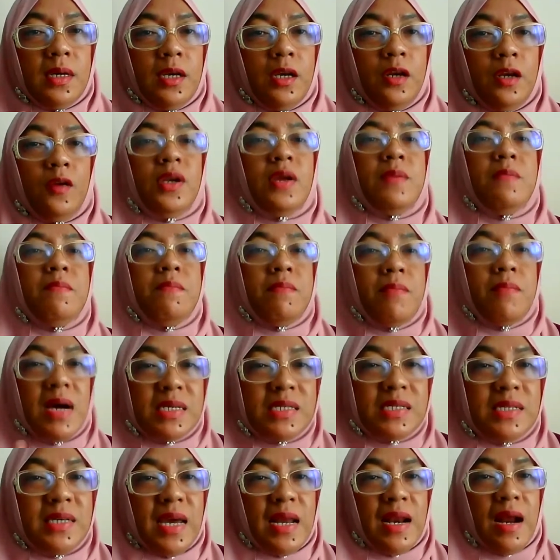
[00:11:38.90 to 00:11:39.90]
You know, they
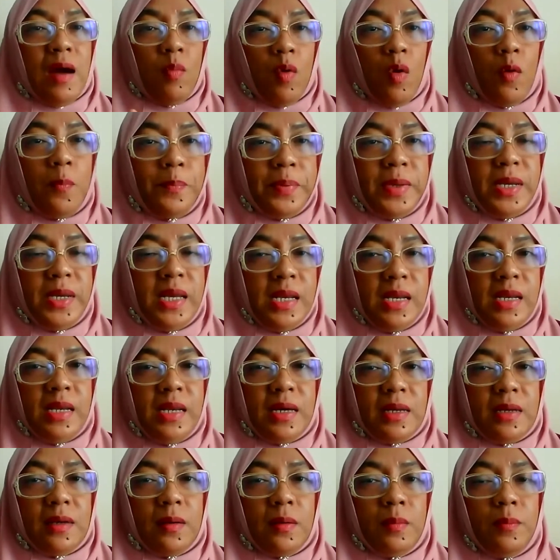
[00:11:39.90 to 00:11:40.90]
must get our
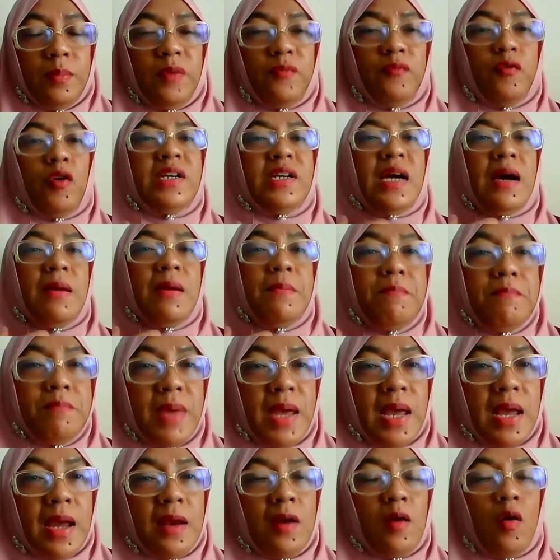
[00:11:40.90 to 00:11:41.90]
opinion before they
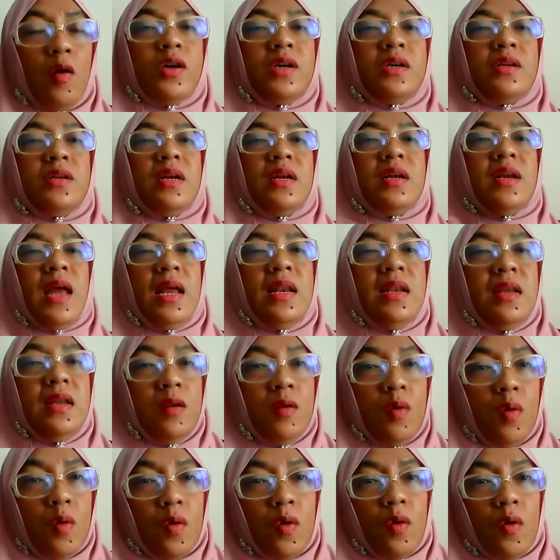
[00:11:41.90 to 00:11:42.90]
amend or create
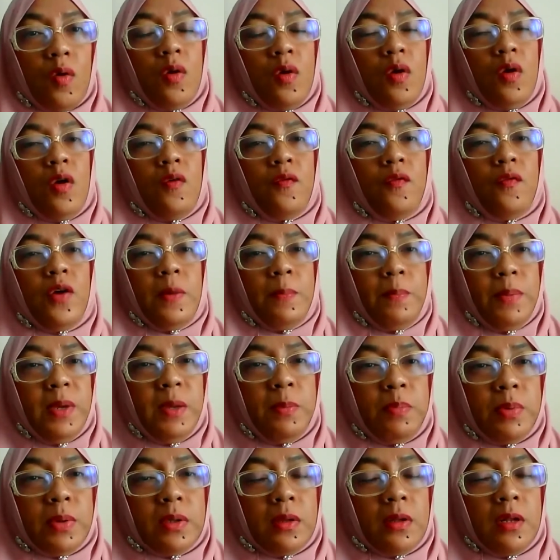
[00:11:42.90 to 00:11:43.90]
any law for the
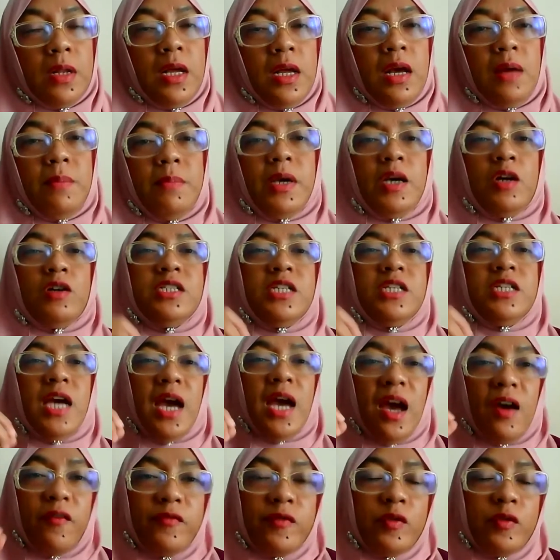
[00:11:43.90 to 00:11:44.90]
people because they
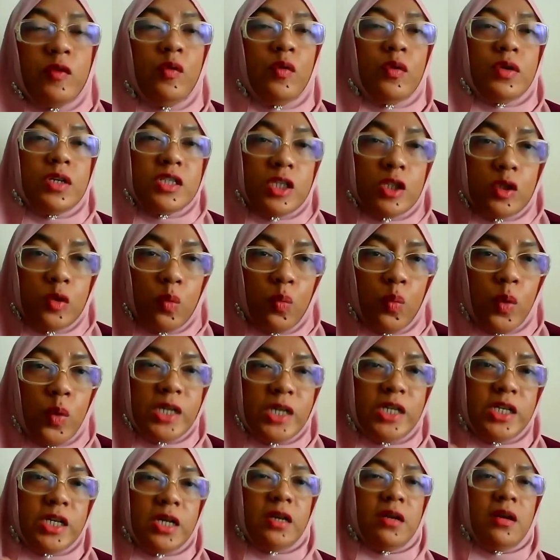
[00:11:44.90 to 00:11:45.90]
have to look the
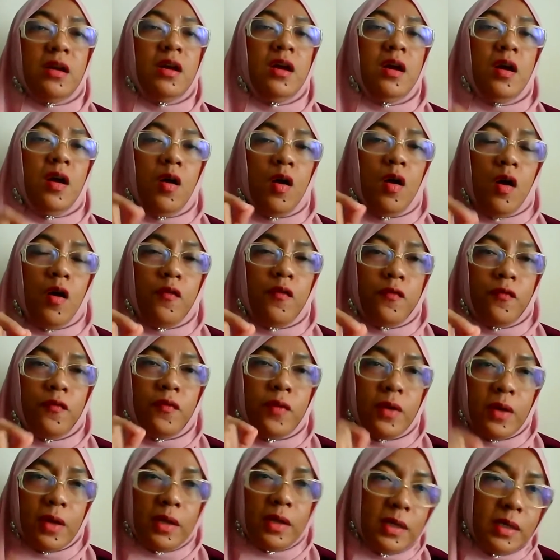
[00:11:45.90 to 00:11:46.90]
situation of
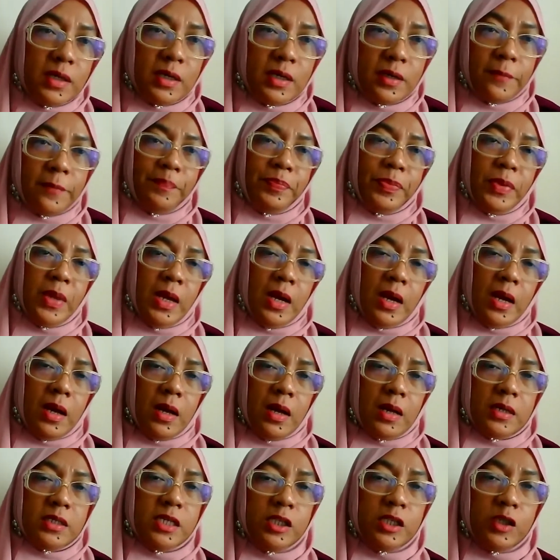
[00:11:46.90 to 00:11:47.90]
the
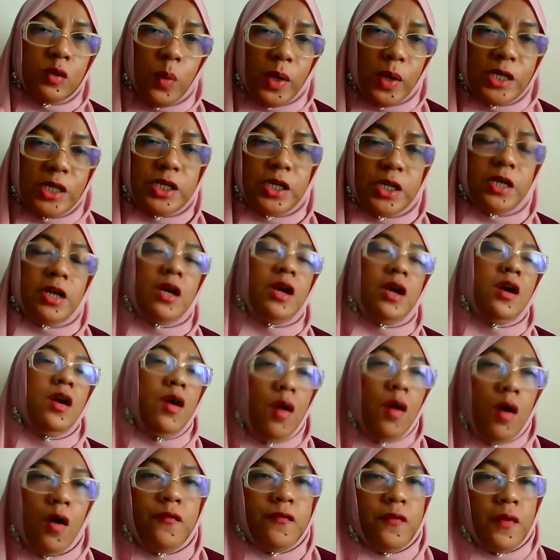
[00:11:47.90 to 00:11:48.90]
uh, situation
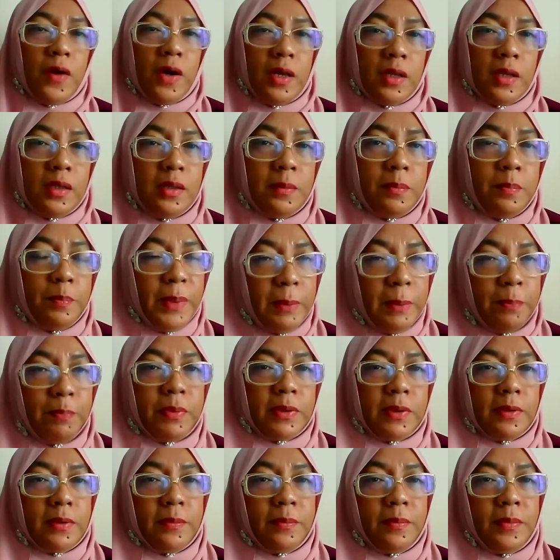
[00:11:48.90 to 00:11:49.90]
of the
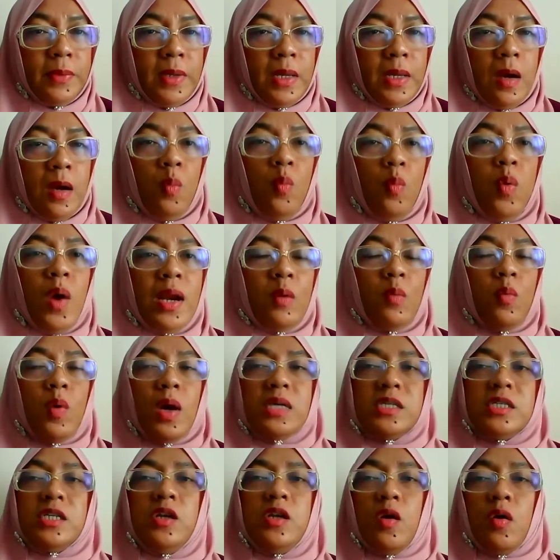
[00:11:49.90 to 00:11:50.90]
people. What
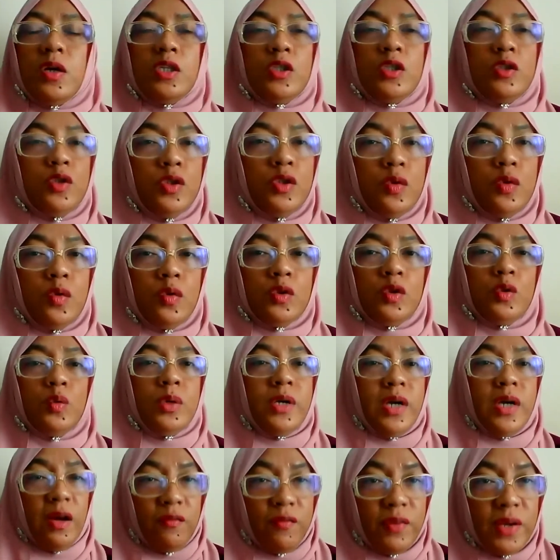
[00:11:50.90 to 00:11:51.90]
what's law is to do to
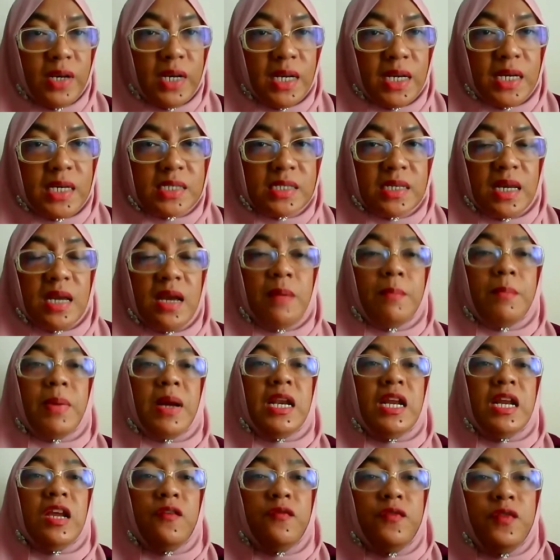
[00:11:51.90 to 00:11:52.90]
govern us.
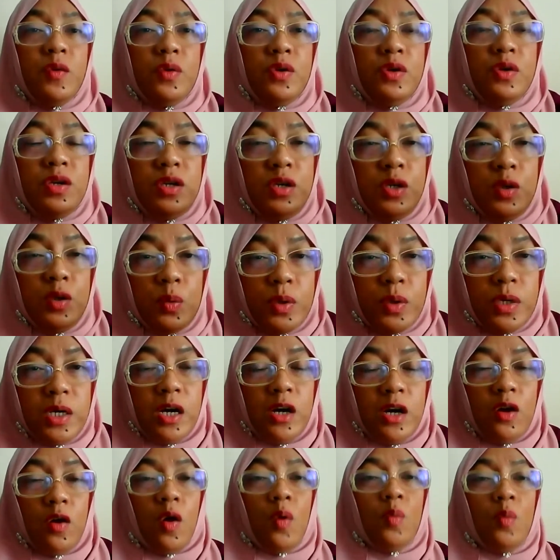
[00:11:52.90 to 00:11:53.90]
But if you do the
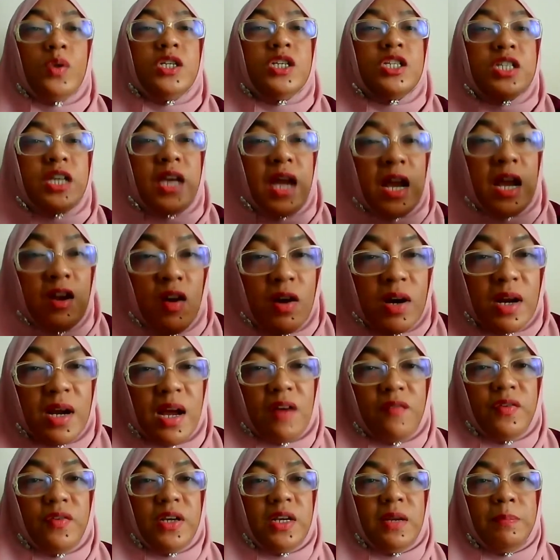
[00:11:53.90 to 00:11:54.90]
law which is cannot
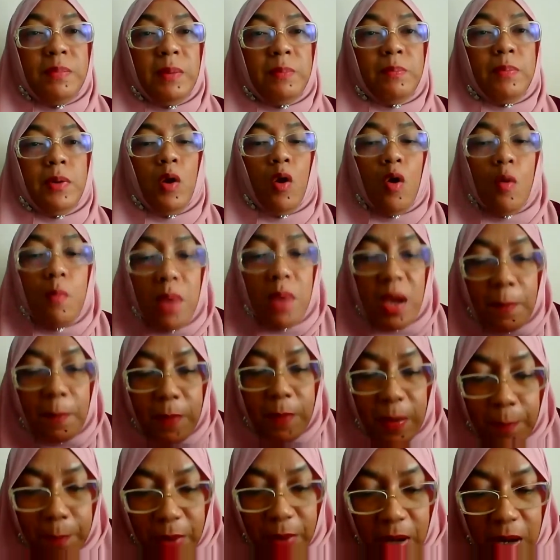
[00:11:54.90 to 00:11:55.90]
govern the people or make
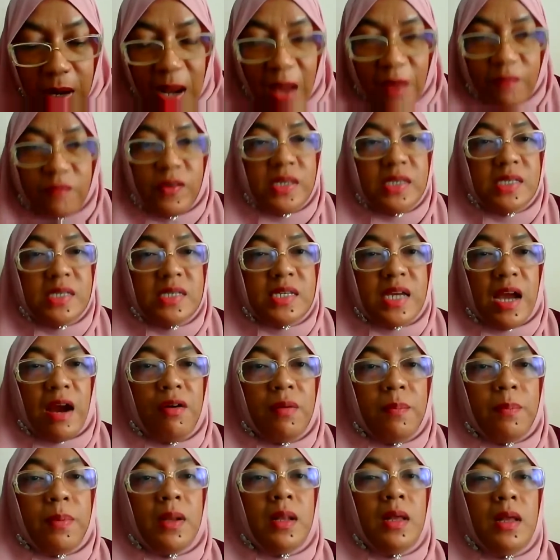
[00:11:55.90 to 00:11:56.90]
people life in
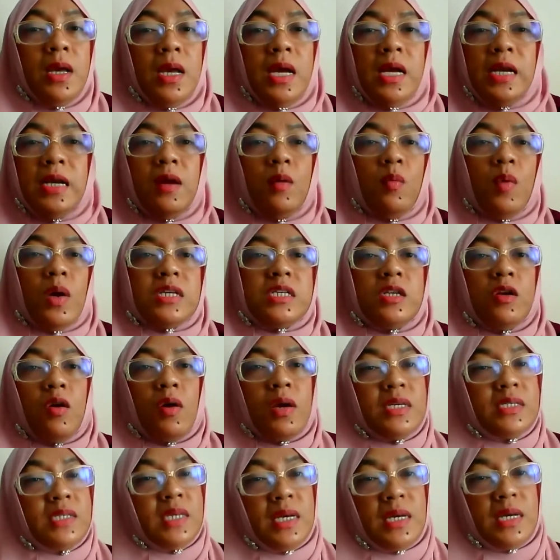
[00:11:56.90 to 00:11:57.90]
terrible, then what's law
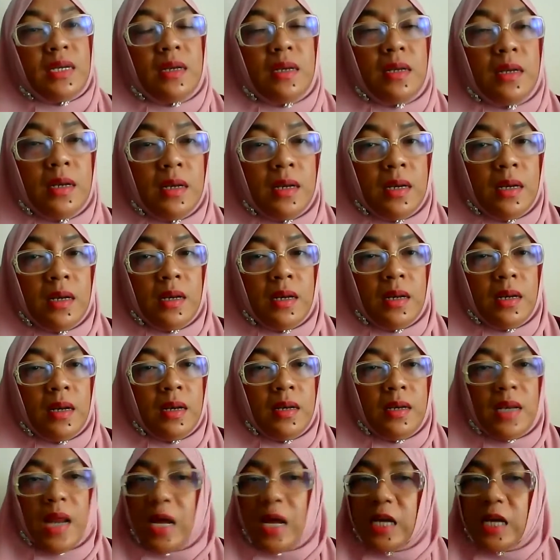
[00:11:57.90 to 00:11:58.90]
is it?
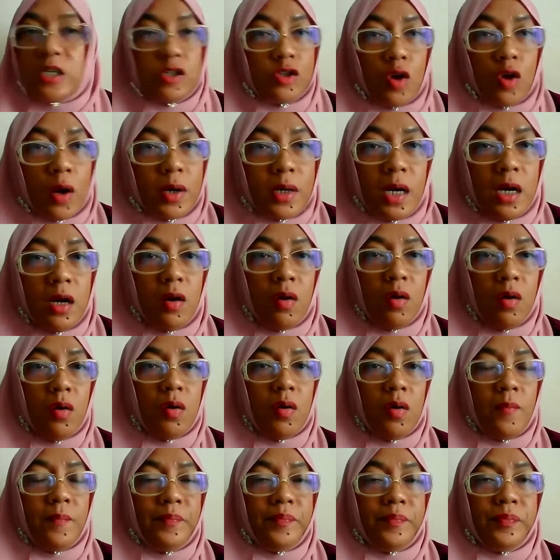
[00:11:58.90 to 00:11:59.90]
That is not the
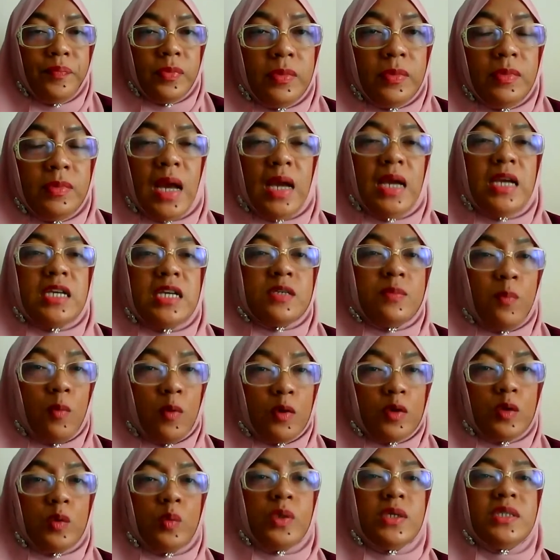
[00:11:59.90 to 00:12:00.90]
law. That is
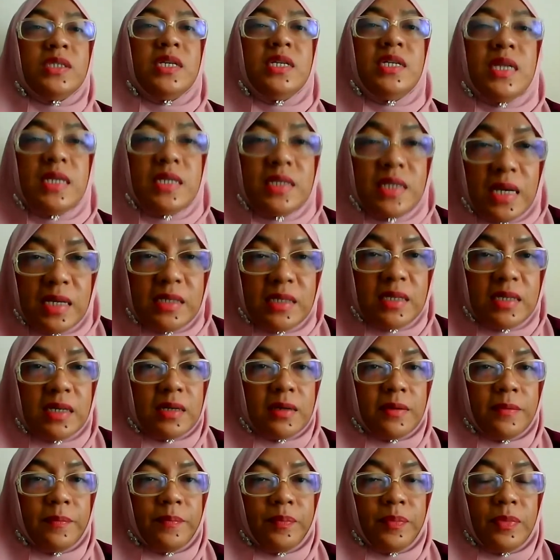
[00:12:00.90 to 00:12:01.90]
more towards the
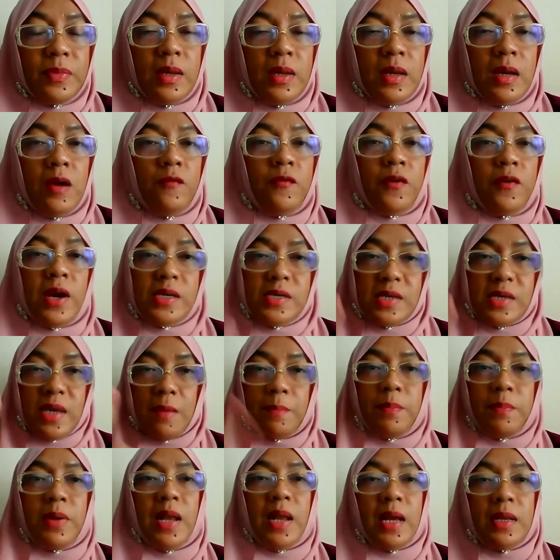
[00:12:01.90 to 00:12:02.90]
dictator. For
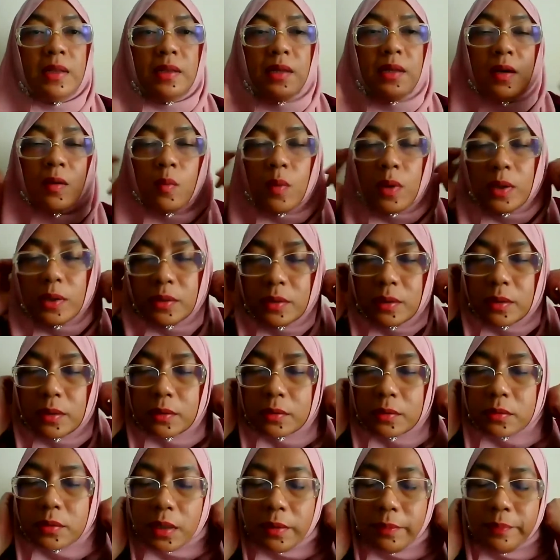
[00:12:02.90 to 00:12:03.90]
example, I take one
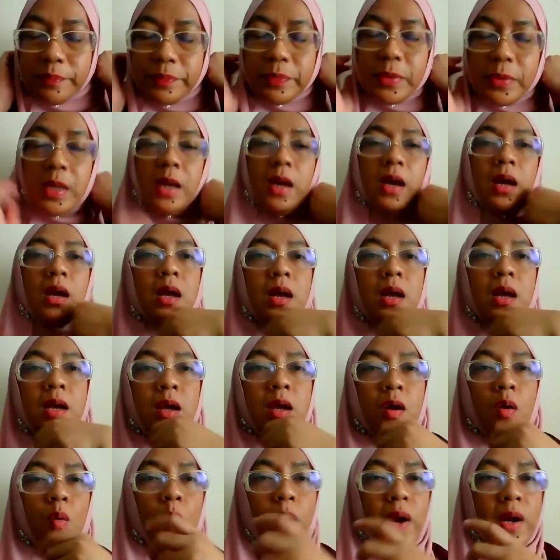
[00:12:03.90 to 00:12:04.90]
thing, lah.
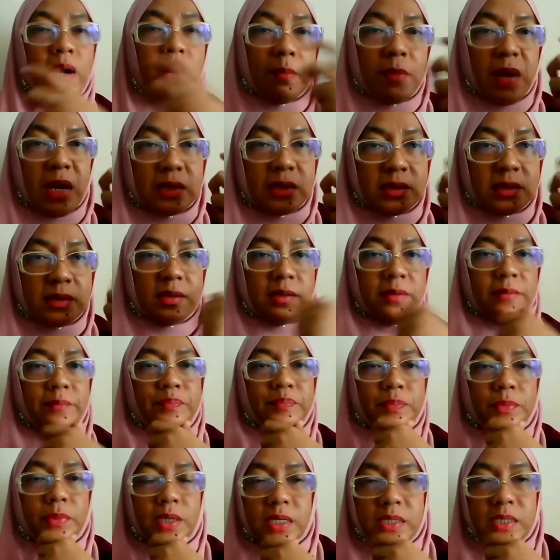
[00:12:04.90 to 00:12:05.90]
wearing mask.
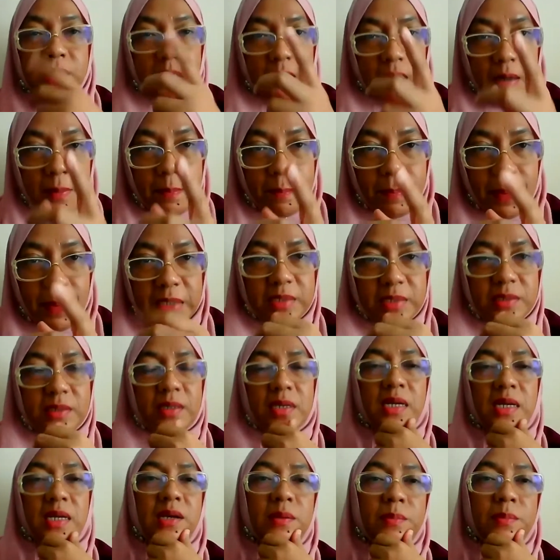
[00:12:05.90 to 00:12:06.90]
It's a
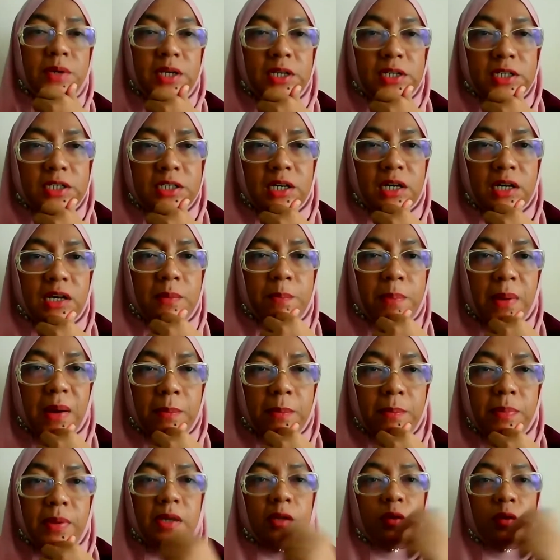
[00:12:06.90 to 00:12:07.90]
compulsory in Malaysia in
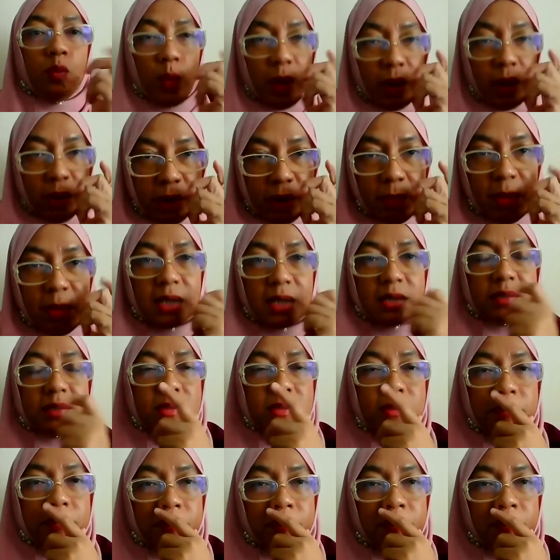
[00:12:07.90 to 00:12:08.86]
public to wearing mask.